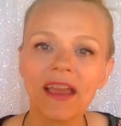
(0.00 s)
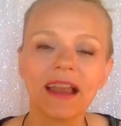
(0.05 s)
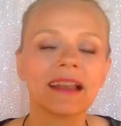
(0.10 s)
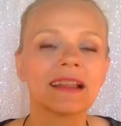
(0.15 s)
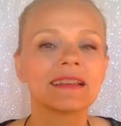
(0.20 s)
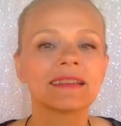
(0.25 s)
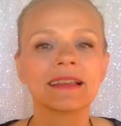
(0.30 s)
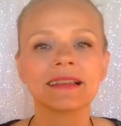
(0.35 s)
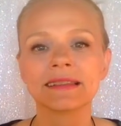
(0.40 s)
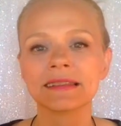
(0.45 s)
And
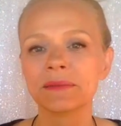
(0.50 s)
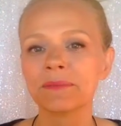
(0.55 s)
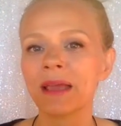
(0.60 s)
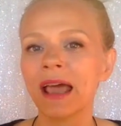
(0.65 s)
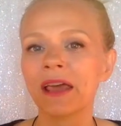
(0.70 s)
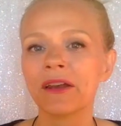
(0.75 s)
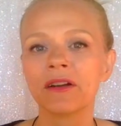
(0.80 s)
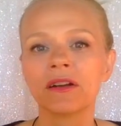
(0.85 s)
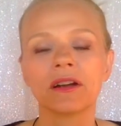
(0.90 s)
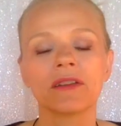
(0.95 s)
it doesn't
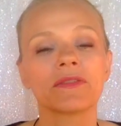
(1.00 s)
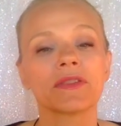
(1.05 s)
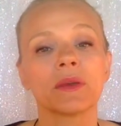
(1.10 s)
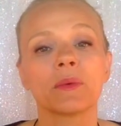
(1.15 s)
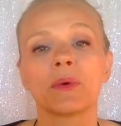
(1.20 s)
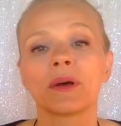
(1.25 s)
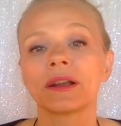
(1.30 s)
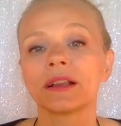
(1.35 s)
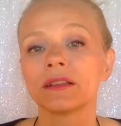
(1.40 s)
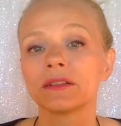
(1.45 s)
matter if
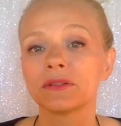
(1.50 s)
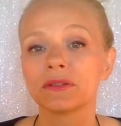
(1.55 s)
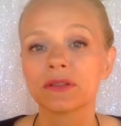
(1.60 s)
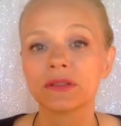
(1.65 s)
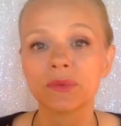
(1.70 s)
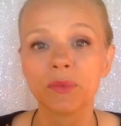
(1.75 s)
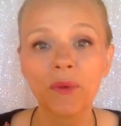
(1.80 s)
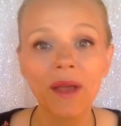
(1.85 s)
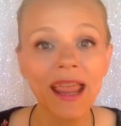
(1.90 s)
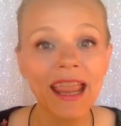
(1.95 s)
you want to
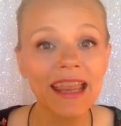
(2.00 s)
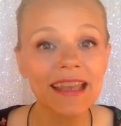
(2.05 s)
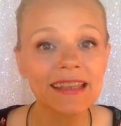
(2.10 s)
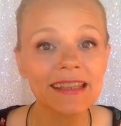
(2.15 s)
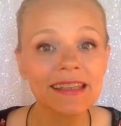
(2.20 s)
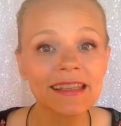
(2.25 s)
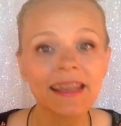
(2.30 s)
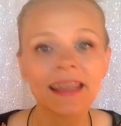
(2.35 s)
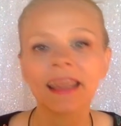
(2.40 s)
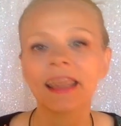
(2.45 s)
lose
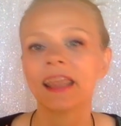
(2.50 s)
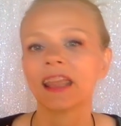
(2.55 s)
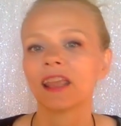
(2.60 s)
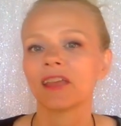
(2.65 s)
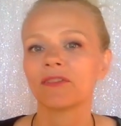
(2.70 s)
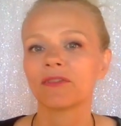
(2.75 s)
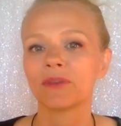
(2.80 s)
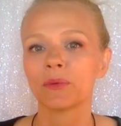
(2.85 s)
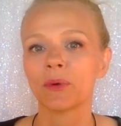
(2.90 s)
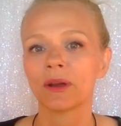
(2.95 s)
weight,
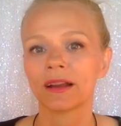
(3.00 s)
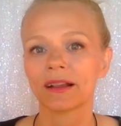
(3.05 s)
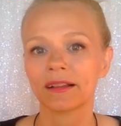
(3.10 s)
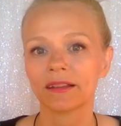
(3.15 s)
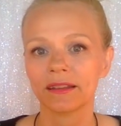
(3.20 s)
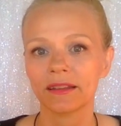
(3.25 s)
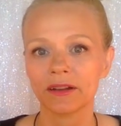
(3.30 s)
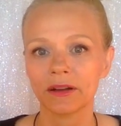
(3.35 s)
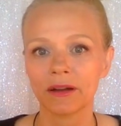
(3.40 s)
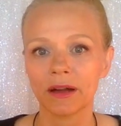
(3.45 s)
if you want to
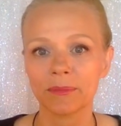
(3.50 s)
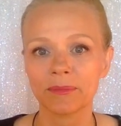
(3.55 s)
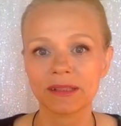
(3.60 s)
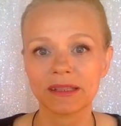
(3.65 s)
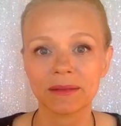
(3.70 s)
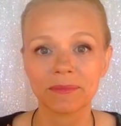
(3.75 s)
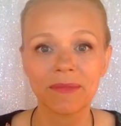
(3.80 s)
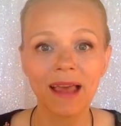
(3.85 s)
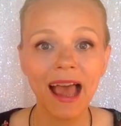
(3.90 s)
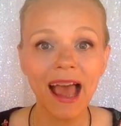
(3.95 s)
clear up
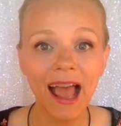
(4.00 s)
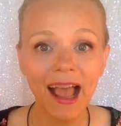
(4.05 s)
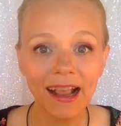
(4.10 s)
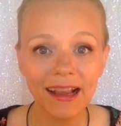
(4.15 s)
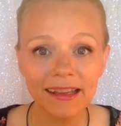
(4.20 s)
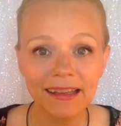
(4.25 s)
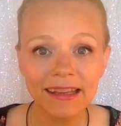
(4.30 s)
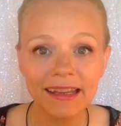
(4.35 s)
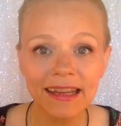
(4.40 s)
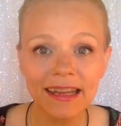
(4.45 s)
some
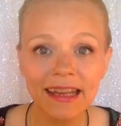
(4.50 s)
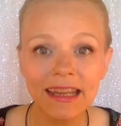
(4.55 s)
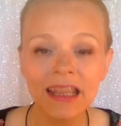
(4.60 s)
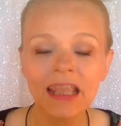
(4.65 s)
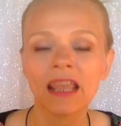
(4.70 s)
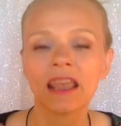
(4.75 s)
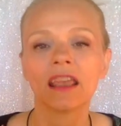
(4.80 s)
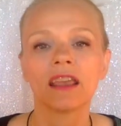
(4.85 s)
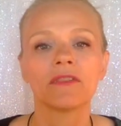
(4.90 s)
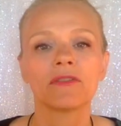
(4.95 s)
acne,
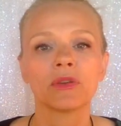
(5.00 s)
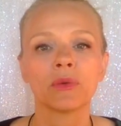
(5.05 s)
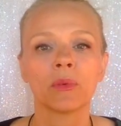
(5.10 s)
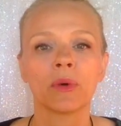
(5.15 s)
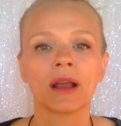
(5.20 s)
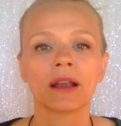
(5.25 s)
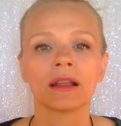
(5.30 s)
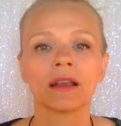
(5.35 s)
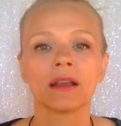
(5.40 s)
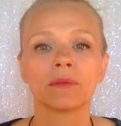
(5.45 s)
if you
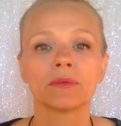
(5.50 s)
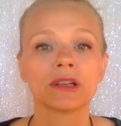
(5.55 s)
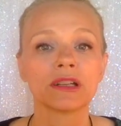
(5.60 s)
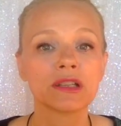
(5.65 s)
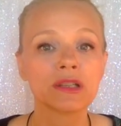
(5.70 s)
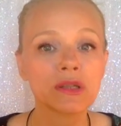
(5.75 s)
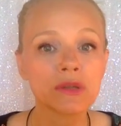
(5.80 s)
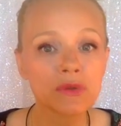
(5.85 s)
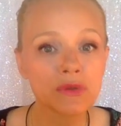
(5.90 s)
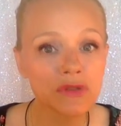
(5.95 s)
want to
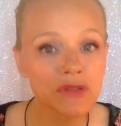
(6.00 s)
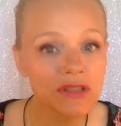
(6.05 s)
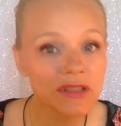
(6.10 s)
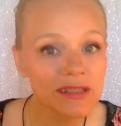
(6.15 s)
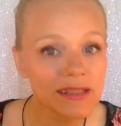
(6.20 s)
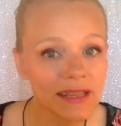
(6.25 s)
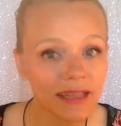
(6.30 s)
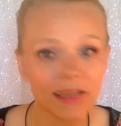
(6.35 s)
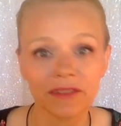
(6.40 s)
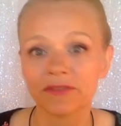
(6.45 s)

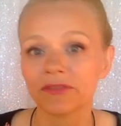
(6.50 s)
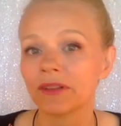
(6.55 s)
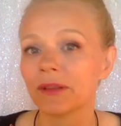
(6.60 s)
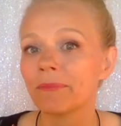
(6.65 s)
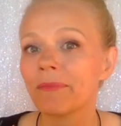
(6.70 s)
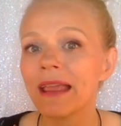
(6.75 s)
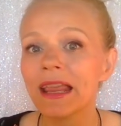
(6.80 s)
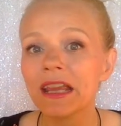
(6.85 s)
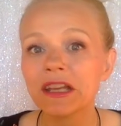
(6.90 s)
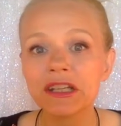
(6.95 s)
reduce
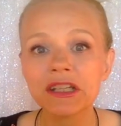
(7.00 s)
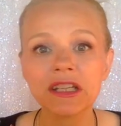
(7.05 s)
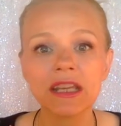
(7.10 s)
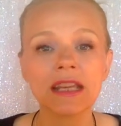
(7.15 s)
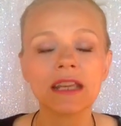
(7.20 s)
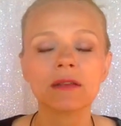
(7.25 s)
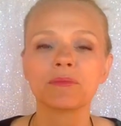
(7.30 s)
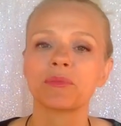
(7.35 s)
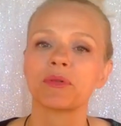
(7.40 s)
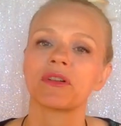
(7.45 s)

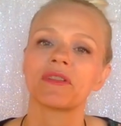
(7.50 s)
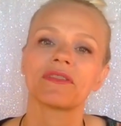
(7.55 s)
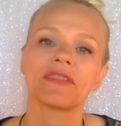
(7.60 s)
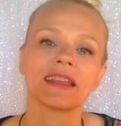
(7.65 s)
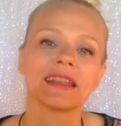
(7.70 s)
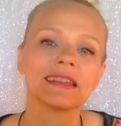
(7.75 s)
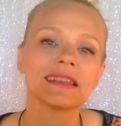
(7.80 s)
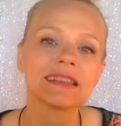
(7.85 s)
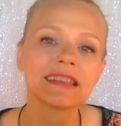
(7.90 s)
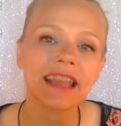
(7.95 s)
inflammation,
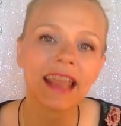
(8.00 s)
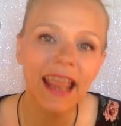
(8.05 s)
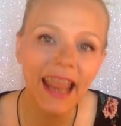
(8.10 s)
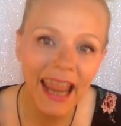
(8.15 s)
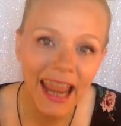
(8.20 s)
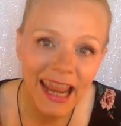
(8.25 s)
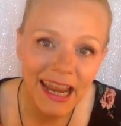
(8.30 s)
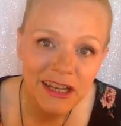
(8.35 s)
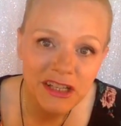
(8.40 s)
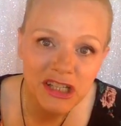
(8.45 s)
prevent
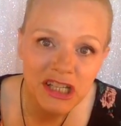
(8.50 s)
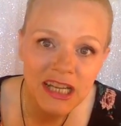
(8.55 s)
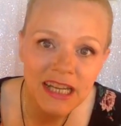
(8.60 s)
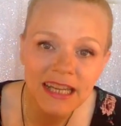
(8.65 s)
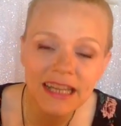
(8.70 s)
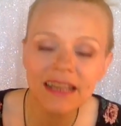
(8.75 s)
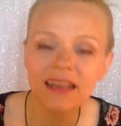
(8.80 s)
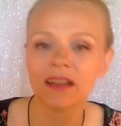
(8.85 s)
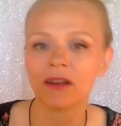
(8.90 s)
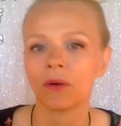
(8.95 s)

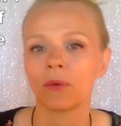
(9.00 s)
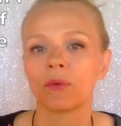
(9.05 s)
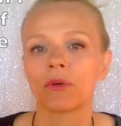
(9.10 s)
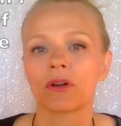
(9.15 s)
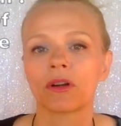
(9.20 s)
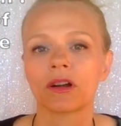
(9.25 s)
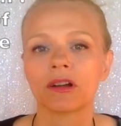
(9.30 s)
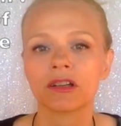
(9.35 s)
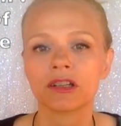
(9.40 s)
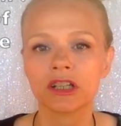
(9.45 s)
aging,
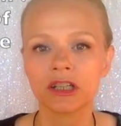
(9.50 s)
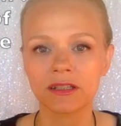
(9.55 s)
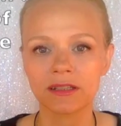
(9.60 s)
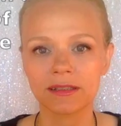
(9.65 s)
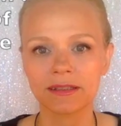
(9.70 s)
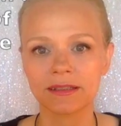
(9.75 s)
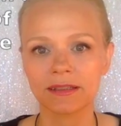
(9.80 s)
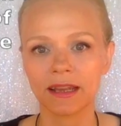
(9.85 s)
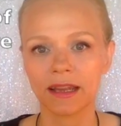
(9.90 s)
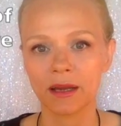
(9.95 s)
or
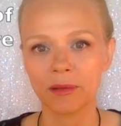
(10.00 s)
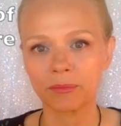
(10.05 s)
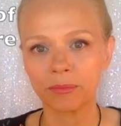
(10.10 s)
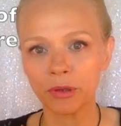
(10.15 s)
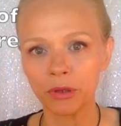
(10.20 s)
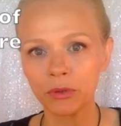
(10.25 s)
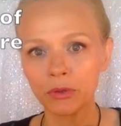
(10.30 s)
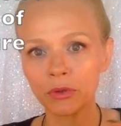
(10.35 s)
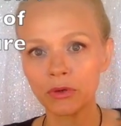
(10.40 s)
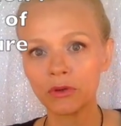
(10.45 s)
just
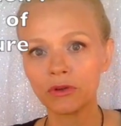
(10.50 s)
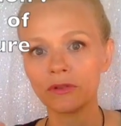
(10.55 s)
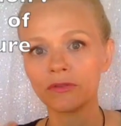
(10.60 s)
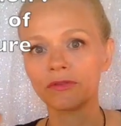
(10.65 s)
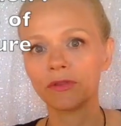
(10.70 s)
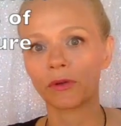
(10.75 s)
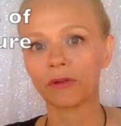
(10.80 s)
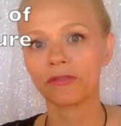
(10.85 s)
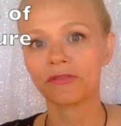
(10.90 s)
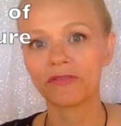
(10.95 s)

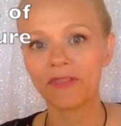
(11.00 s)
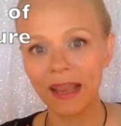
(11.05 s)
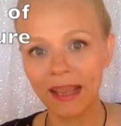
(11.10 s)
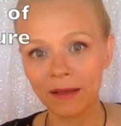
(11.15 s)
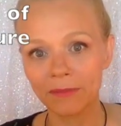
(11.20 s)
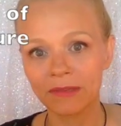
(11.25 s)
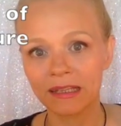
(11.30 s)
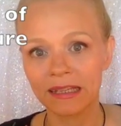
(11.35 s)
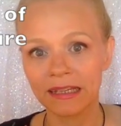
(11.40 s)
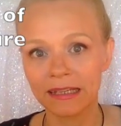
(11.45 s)
improve your
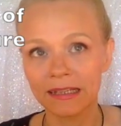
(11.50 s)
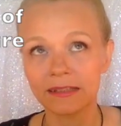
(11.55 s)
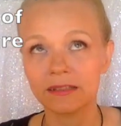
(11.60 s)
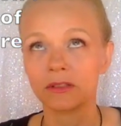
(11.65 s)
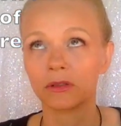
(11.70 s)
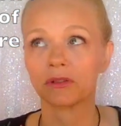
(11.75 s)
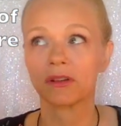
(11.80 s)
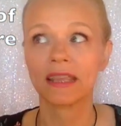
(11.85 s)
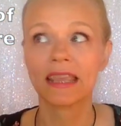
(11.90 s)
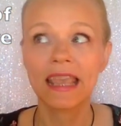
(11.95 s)

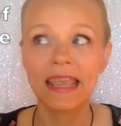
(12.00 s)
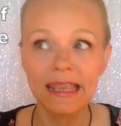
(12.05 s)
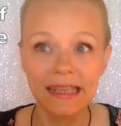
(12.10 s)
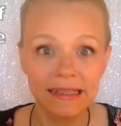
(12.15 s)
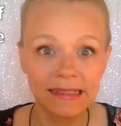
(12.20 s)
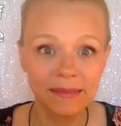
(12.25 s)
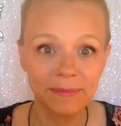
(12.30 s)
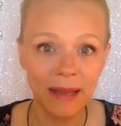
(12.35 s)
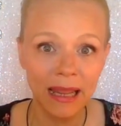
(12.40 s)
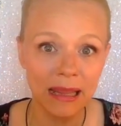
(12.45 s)
families, your
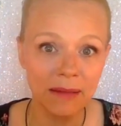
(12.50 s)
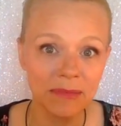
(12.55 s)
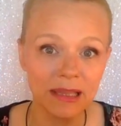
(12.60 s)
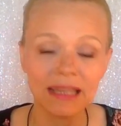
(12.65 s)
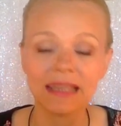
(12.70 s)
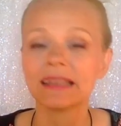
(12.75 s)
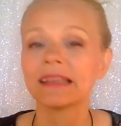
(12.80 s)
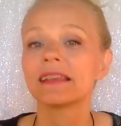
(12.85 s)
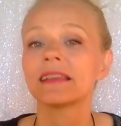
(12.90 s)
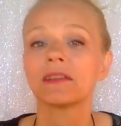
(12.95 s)
kids
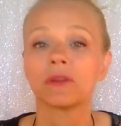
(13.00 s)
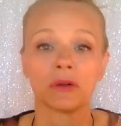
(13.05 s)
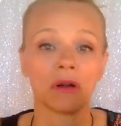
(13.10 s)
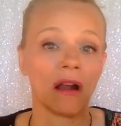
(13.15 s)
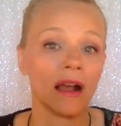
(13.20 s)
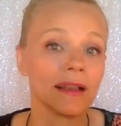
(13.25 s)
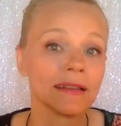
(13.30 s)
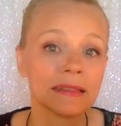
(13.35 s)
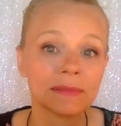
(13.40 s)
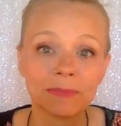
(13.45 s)
maybe, your
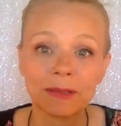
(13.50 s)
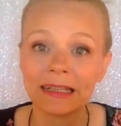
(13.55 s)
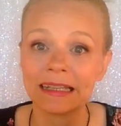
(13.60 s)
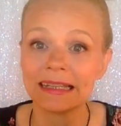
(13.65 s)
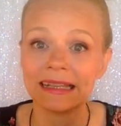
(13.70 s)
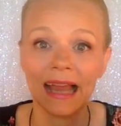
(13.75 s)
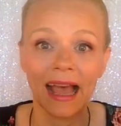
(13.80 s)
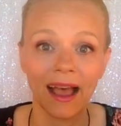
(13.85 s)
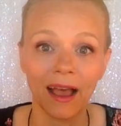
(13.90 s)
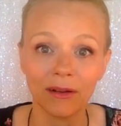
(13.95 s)

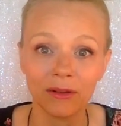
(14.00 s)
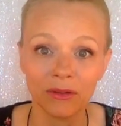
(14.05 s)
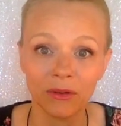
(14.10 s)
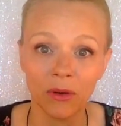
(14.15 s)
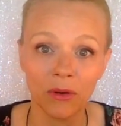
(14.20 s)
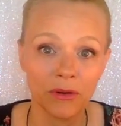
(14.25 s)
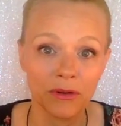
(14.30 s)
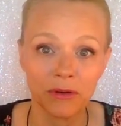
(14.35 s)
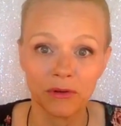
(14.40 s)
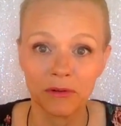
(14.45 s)
husband, I don't
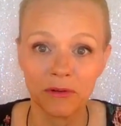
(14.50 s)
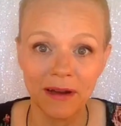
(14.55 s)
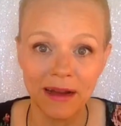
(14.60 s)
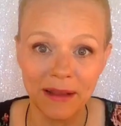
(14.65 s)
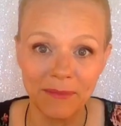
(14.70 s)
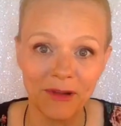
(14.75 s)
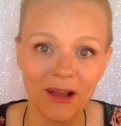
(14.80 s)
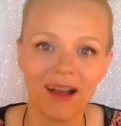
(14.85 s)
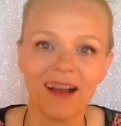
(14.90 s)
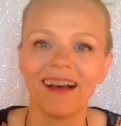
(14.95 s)
know, your
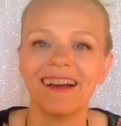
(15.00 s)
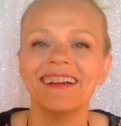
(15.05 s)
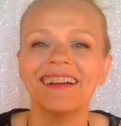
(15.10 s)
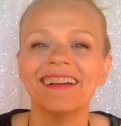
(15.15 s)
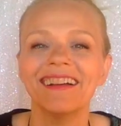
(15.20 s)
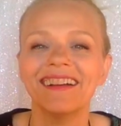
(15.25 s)
grandma.